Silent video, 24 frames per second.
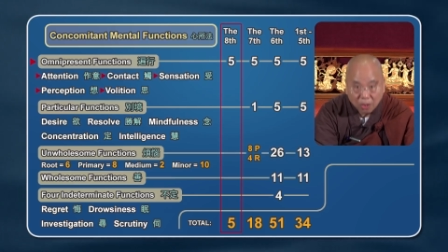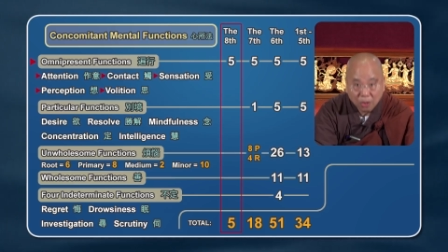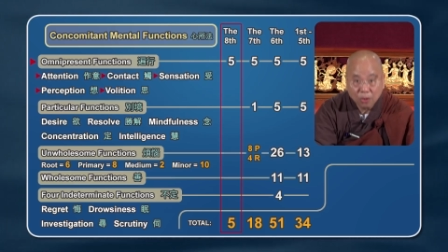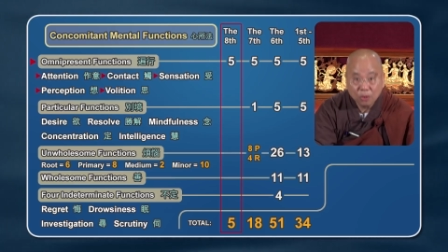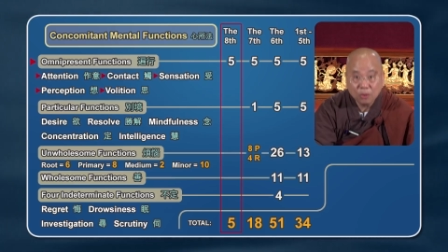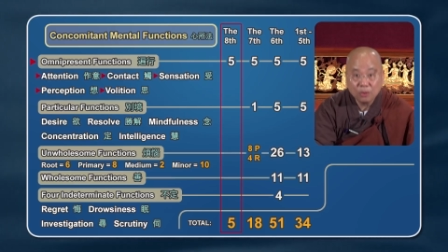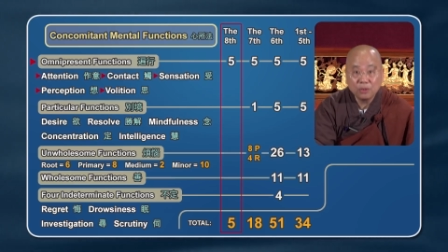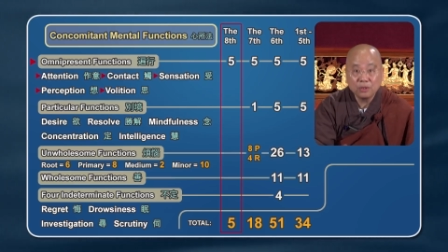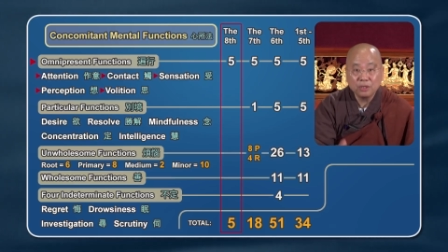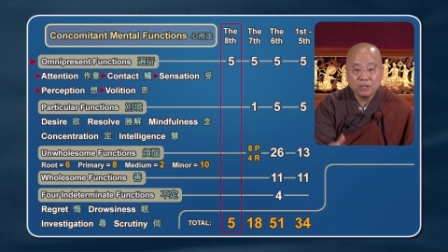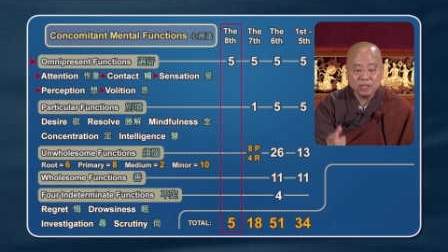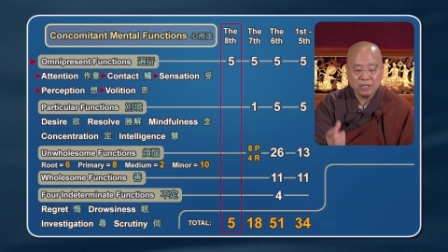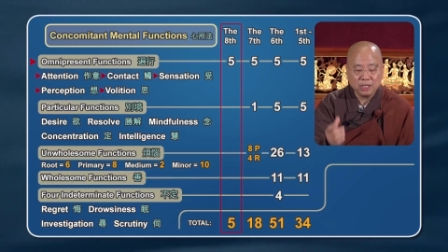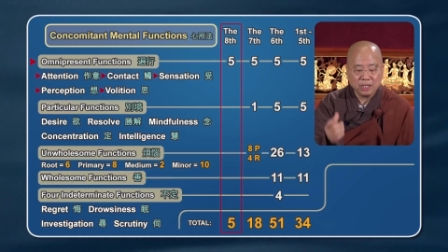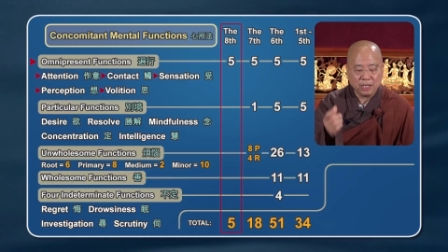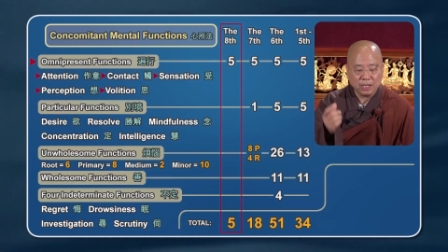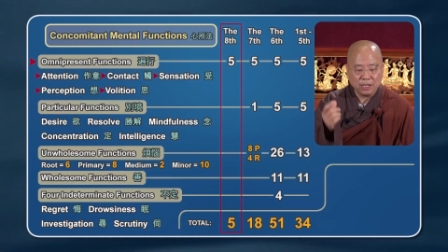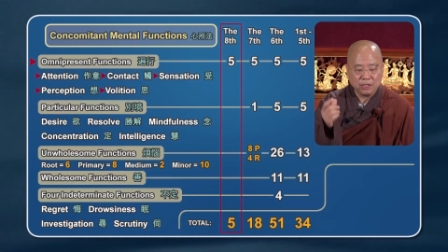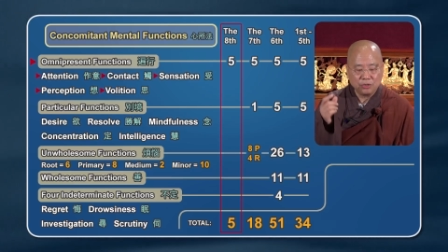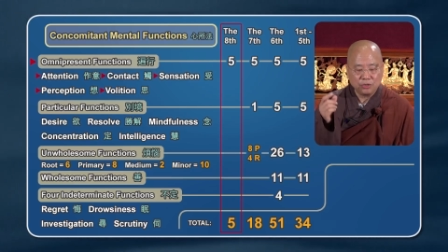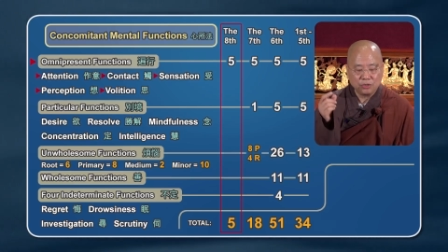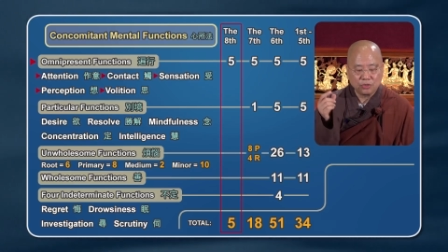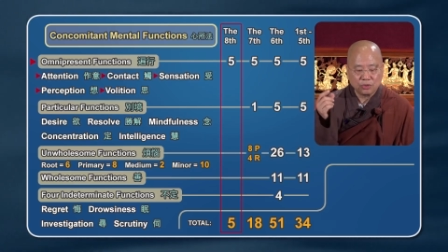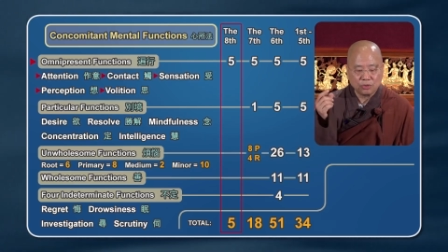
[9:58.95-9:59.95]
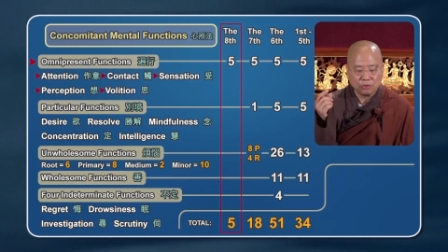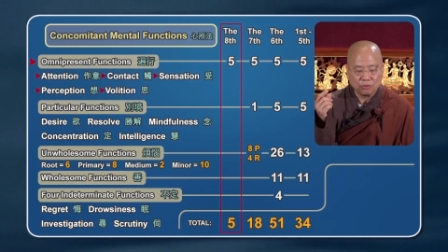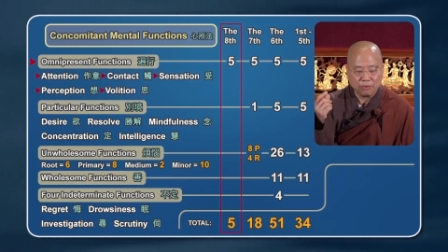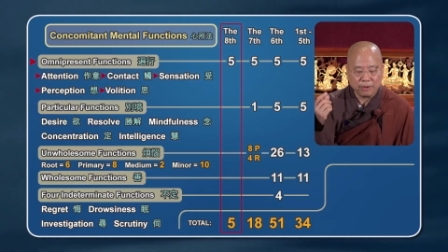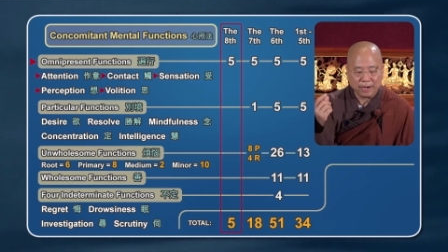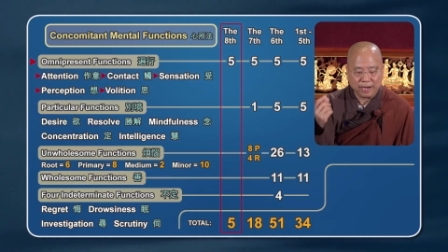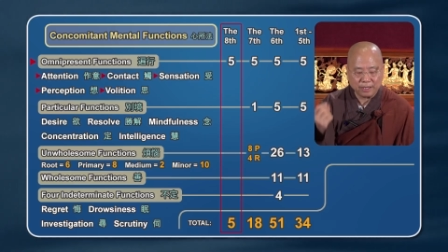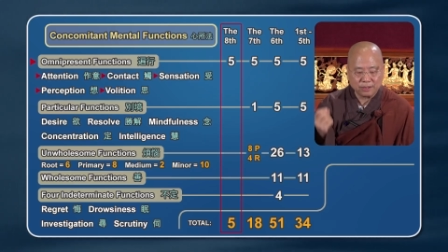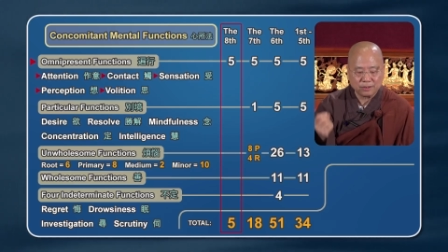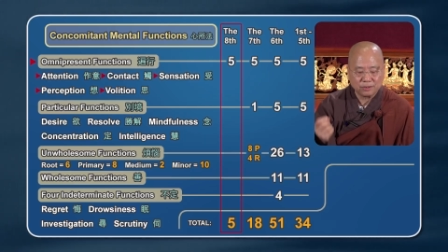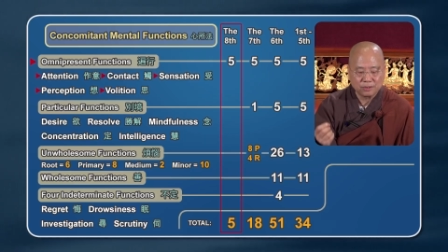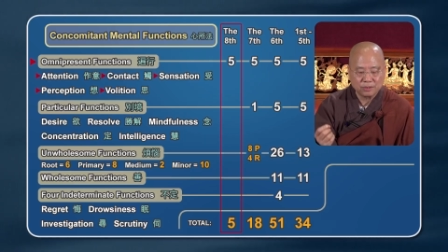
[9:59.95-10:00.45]
only
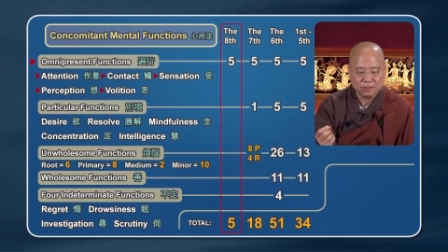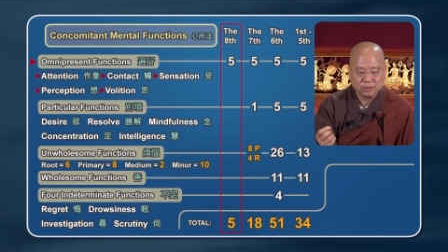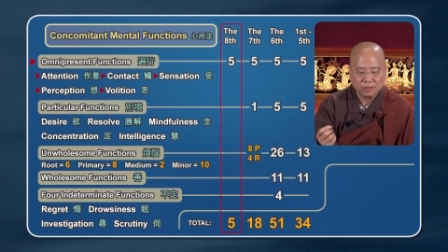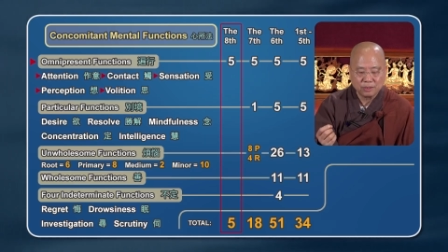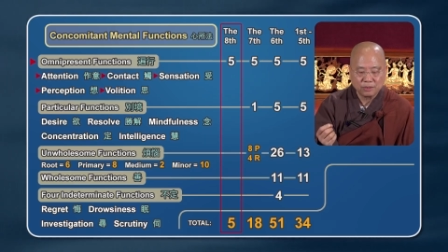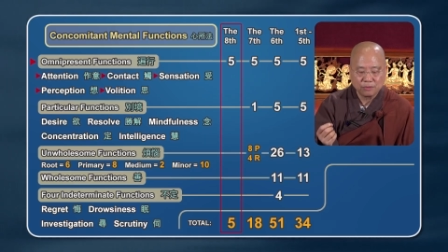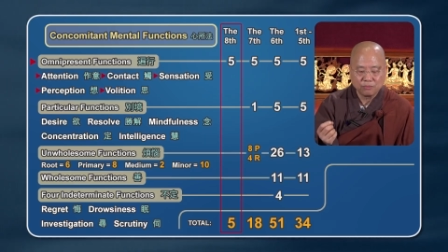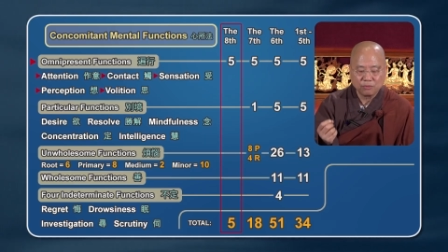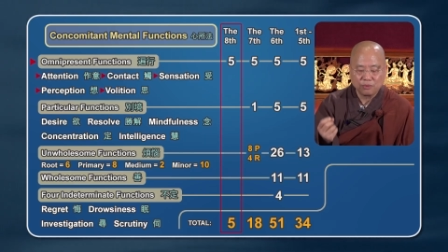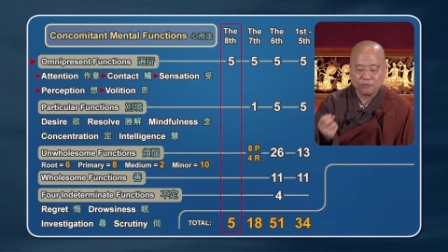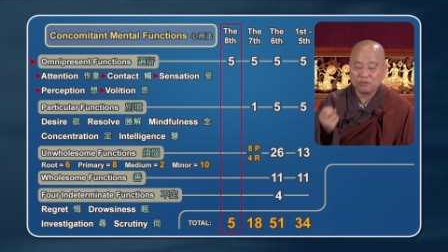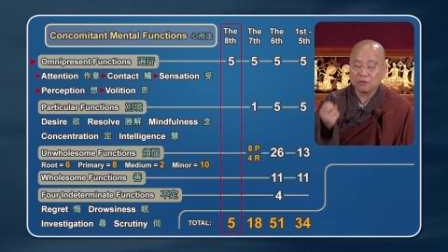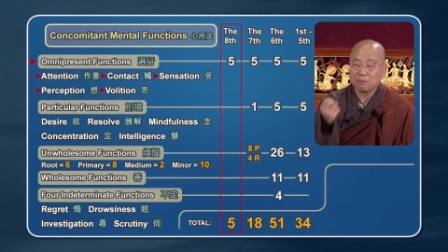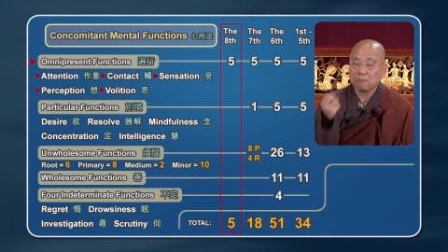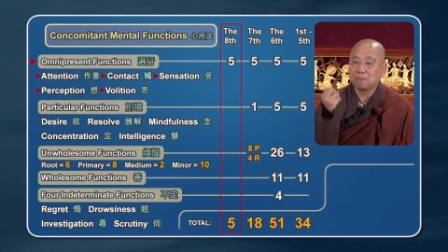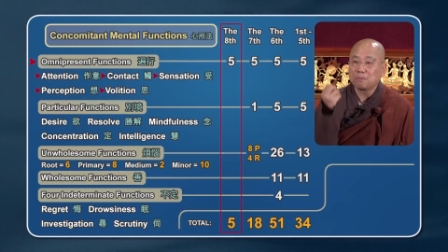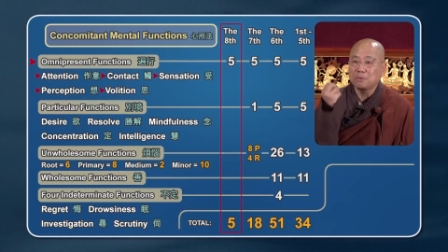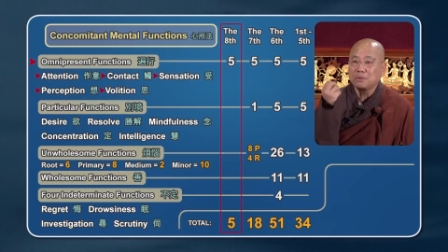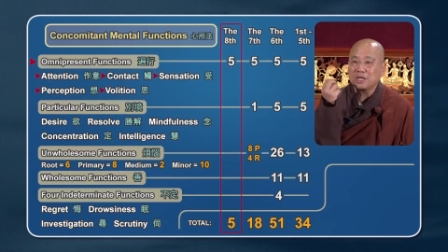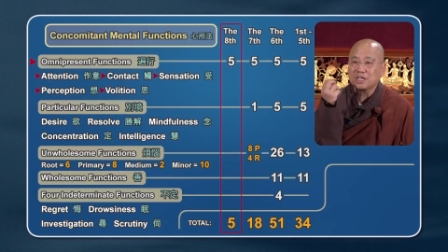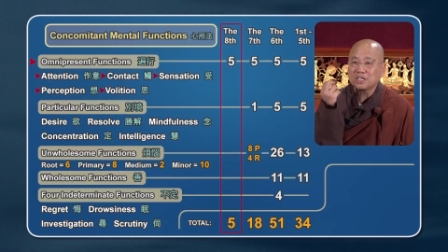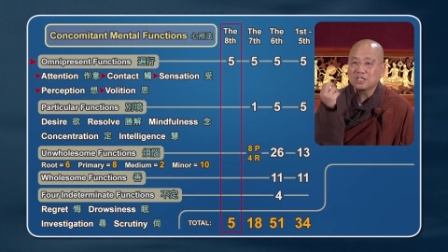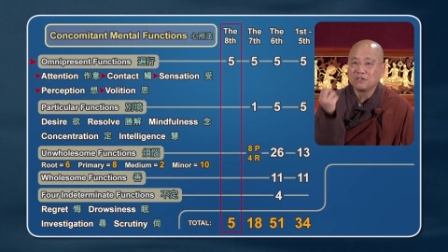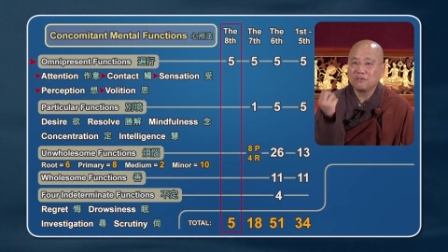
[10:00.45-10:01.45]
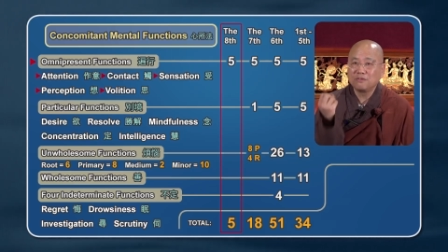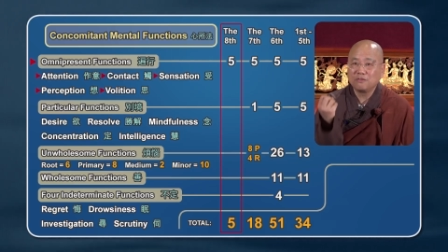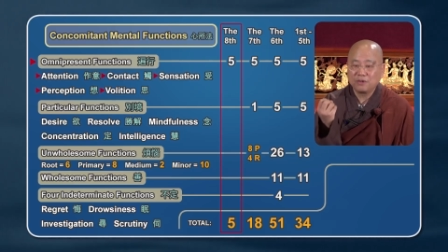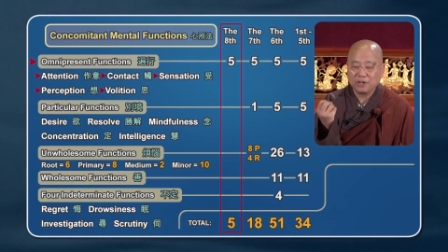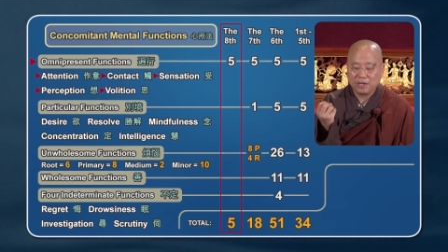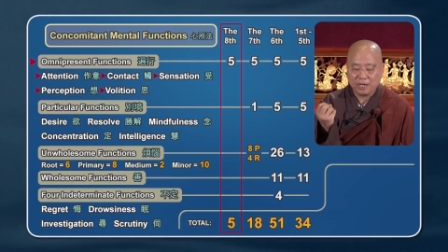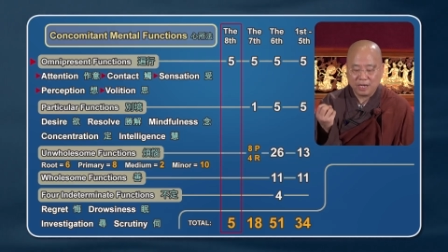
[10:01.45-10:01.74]
interacts with the present